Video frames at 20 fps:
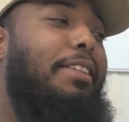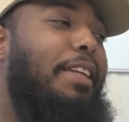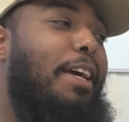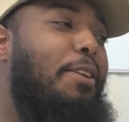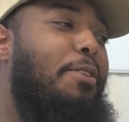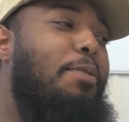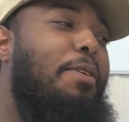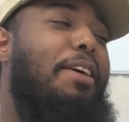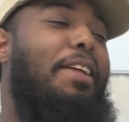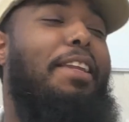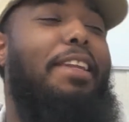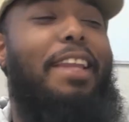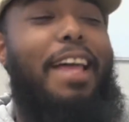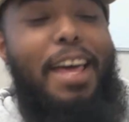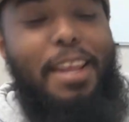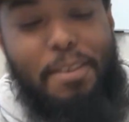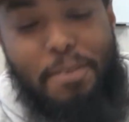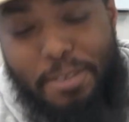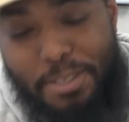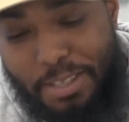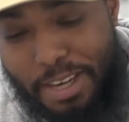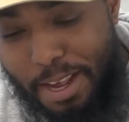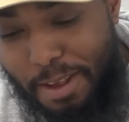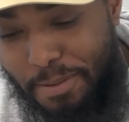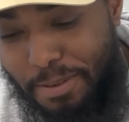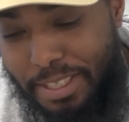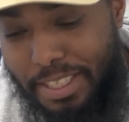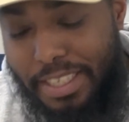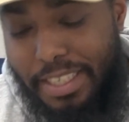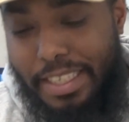I do a lot of
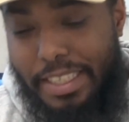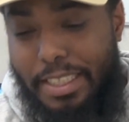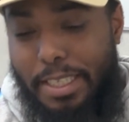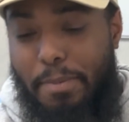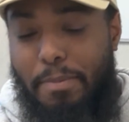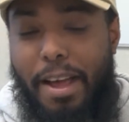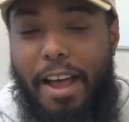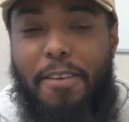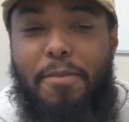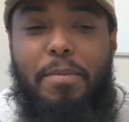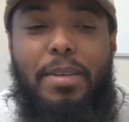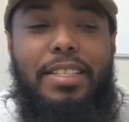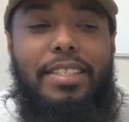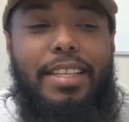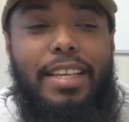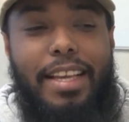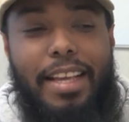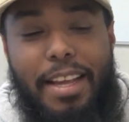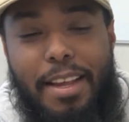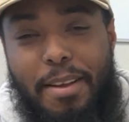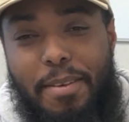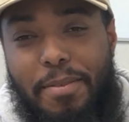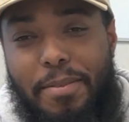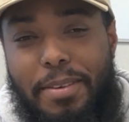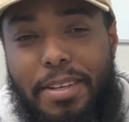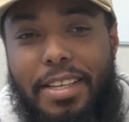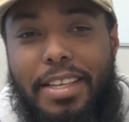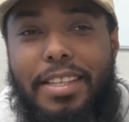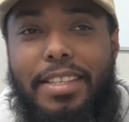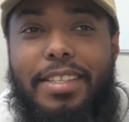traveling. I've been to
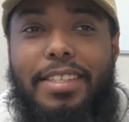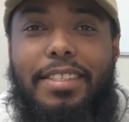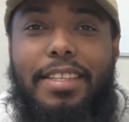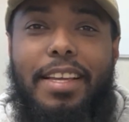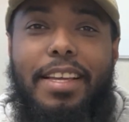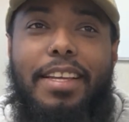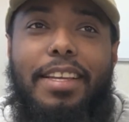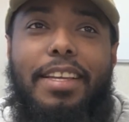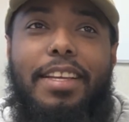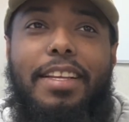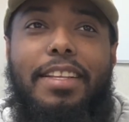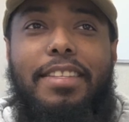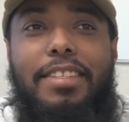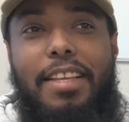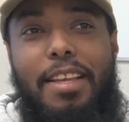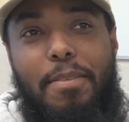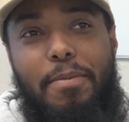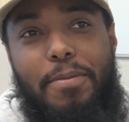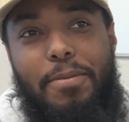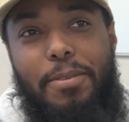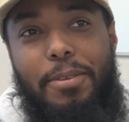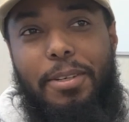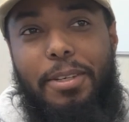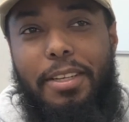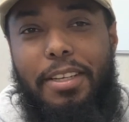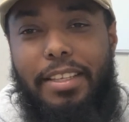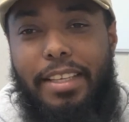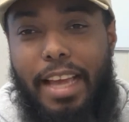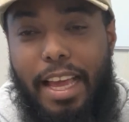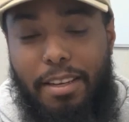every state except
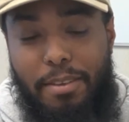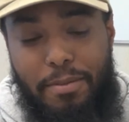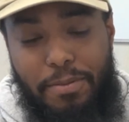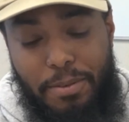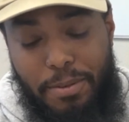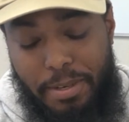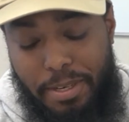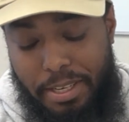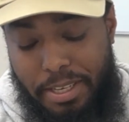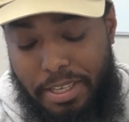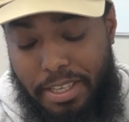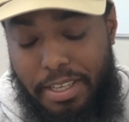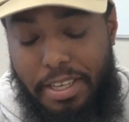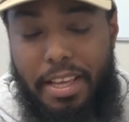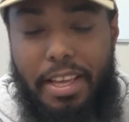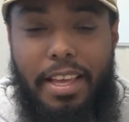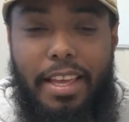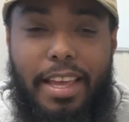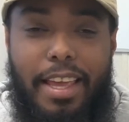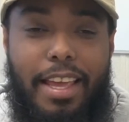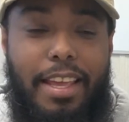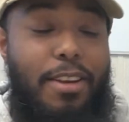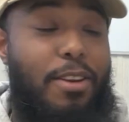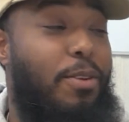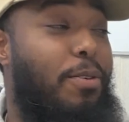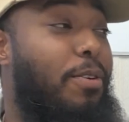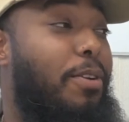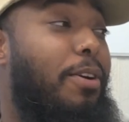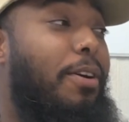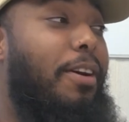for California and
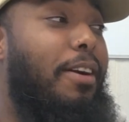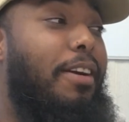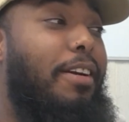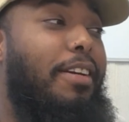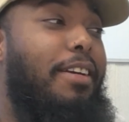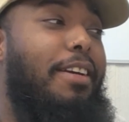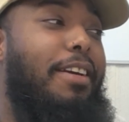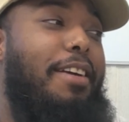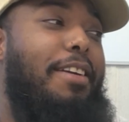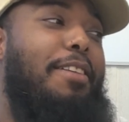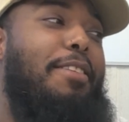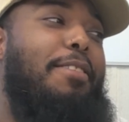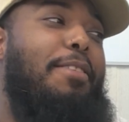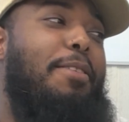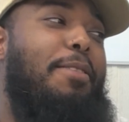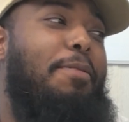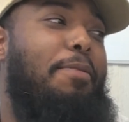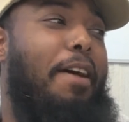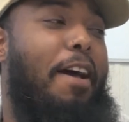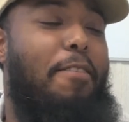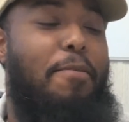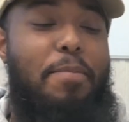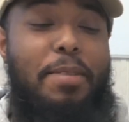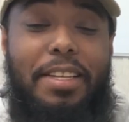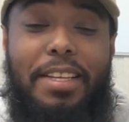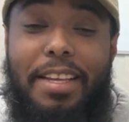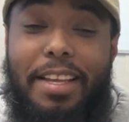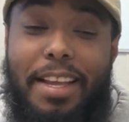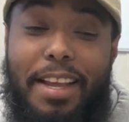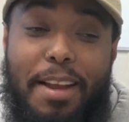New York. So I've
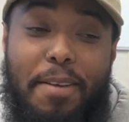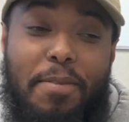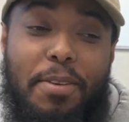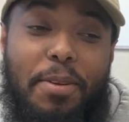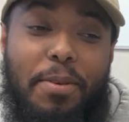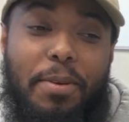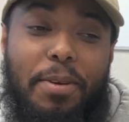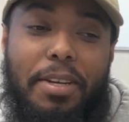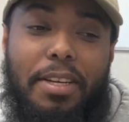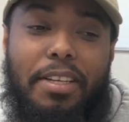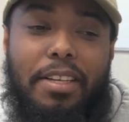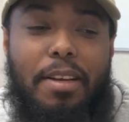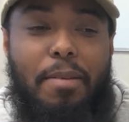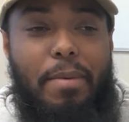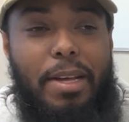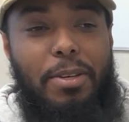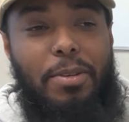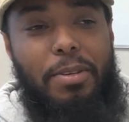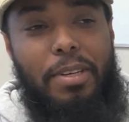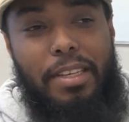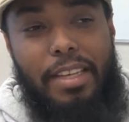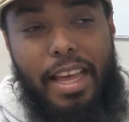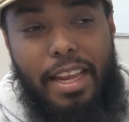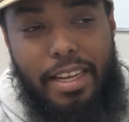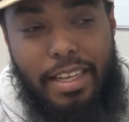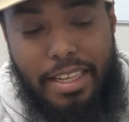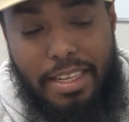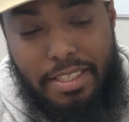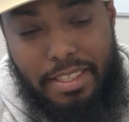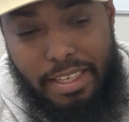been everywhere. I do a lot
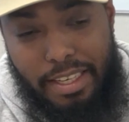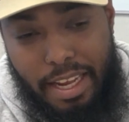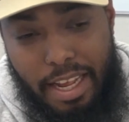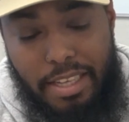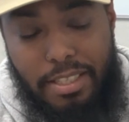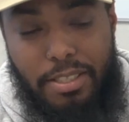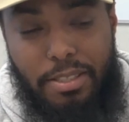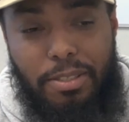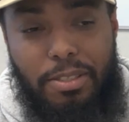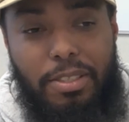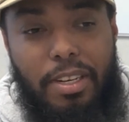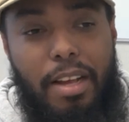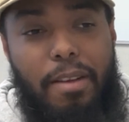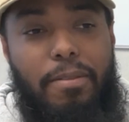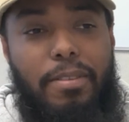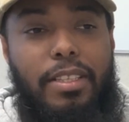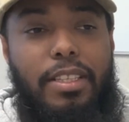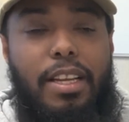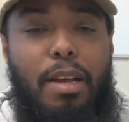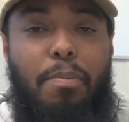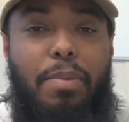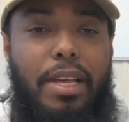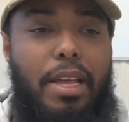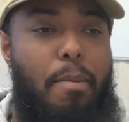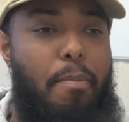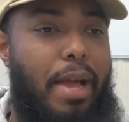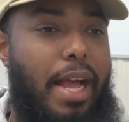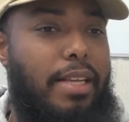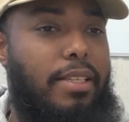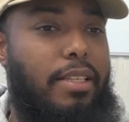of international traveling. I played
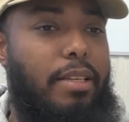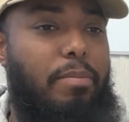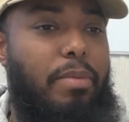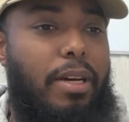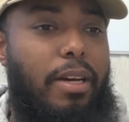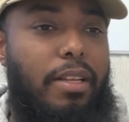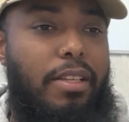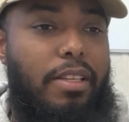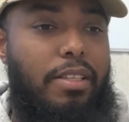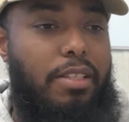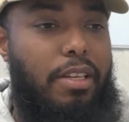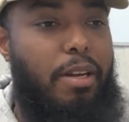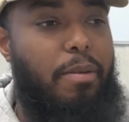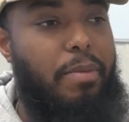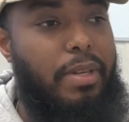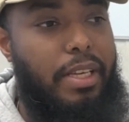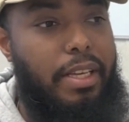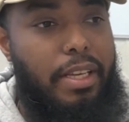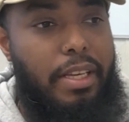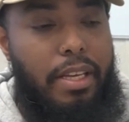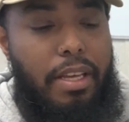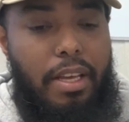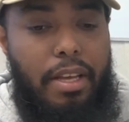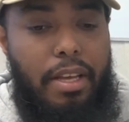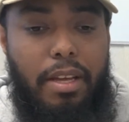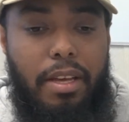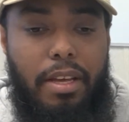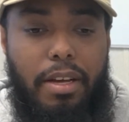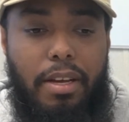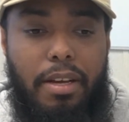basketball in Germany.
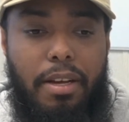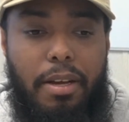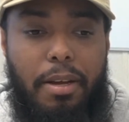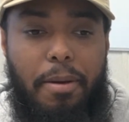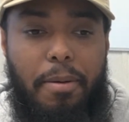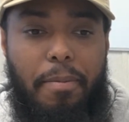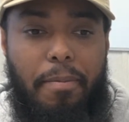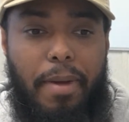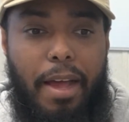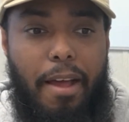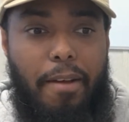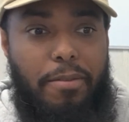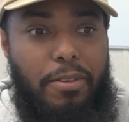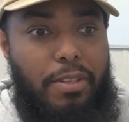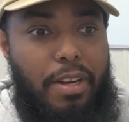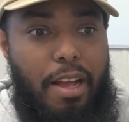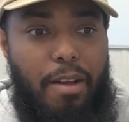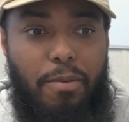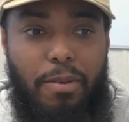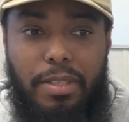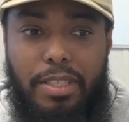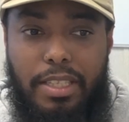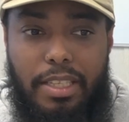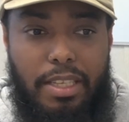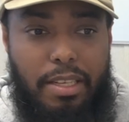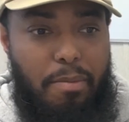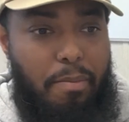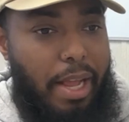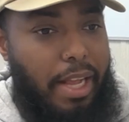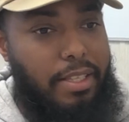I've traveled
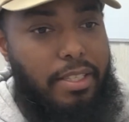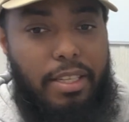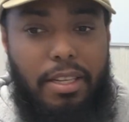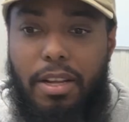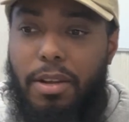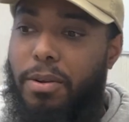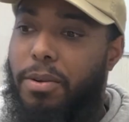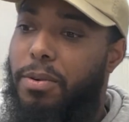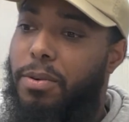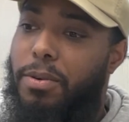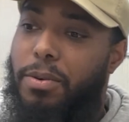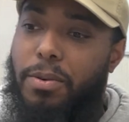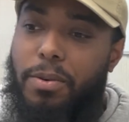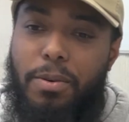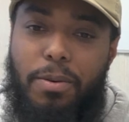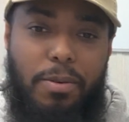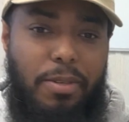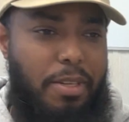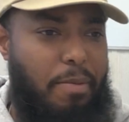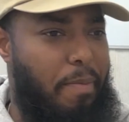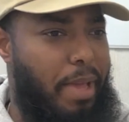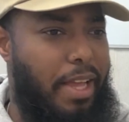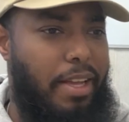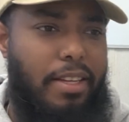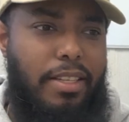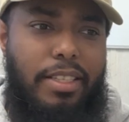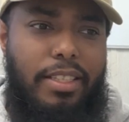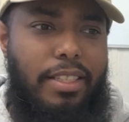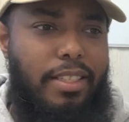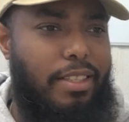to Mexico,
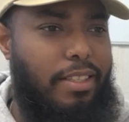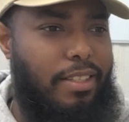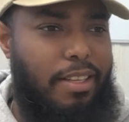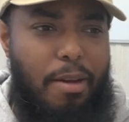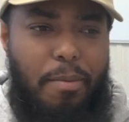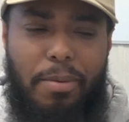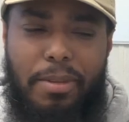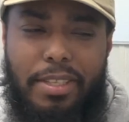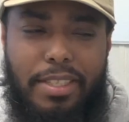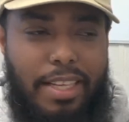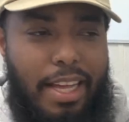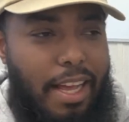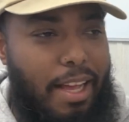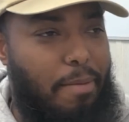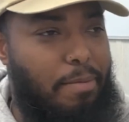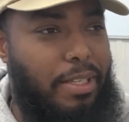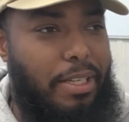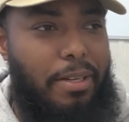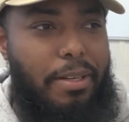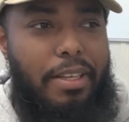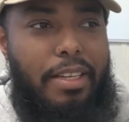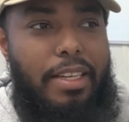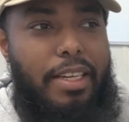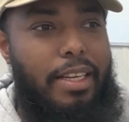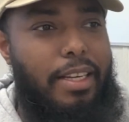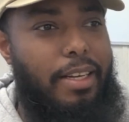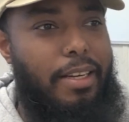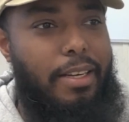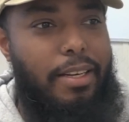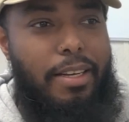Jamaica a couple of times here and
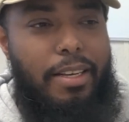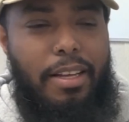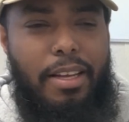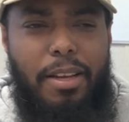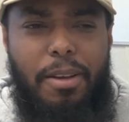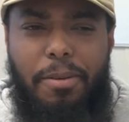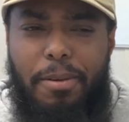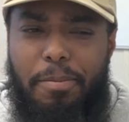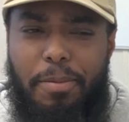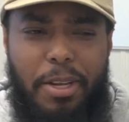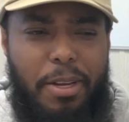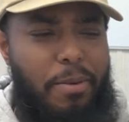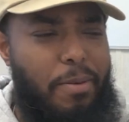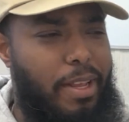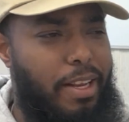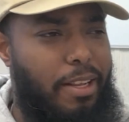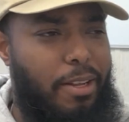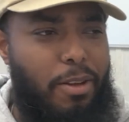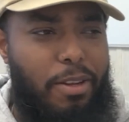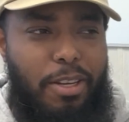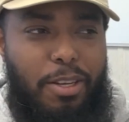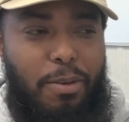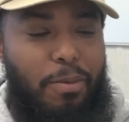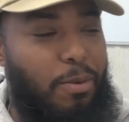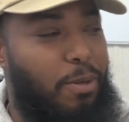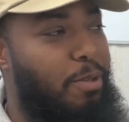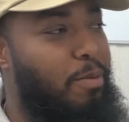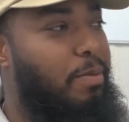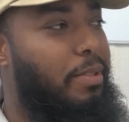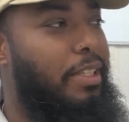there. I'm getting ready to go to
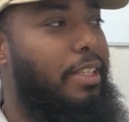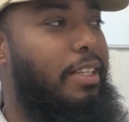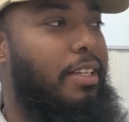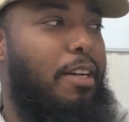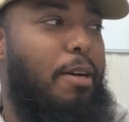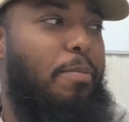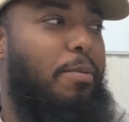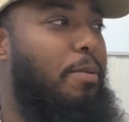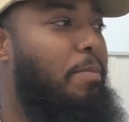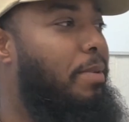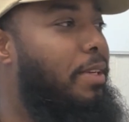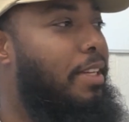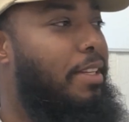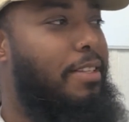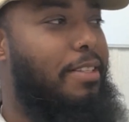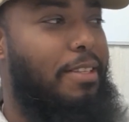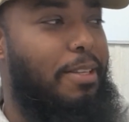Aruba in a couple of months.